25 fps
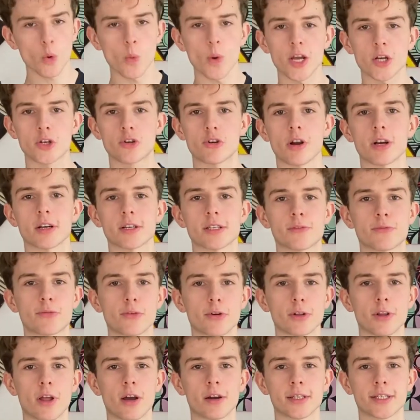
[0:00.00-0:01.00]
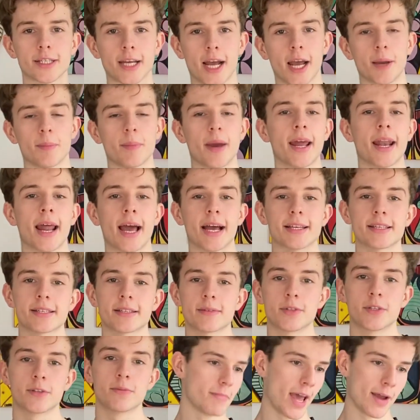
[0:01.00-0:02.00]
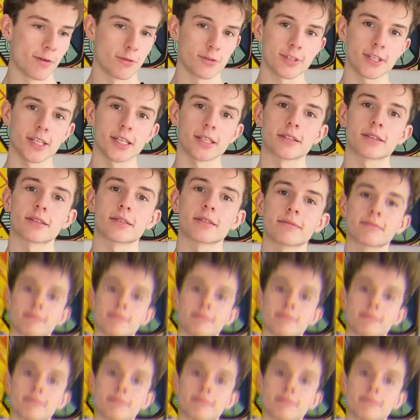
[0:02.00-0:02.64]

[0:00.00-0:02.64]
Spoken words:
away drugs for a long time and has ever since.